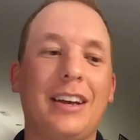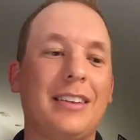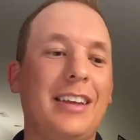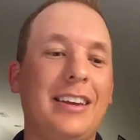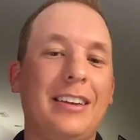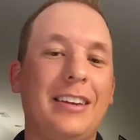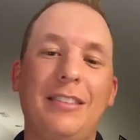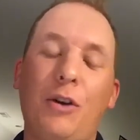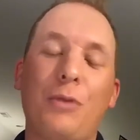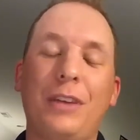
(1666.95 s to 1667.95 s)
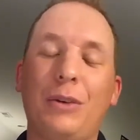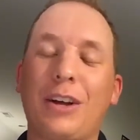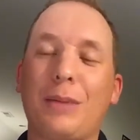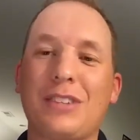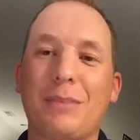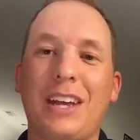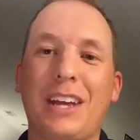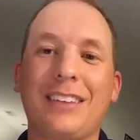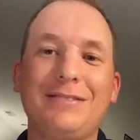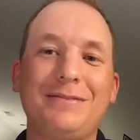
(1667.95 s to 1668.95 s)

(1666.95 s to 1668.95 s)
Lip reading: and it hopefully will come someday.